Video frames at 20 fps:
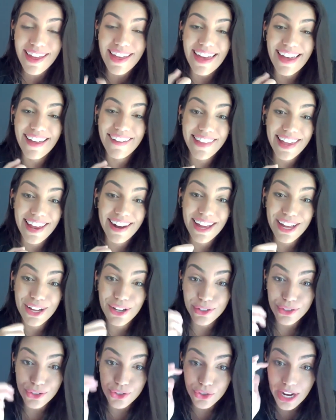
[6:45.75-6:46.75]
and then I
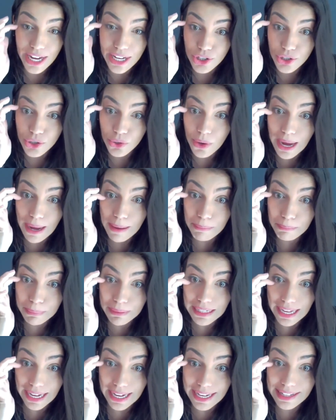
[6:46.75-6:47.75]
could try to
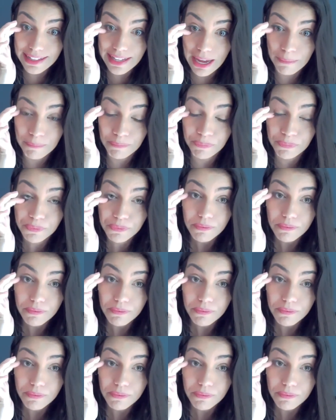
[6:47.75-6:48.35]
apply them.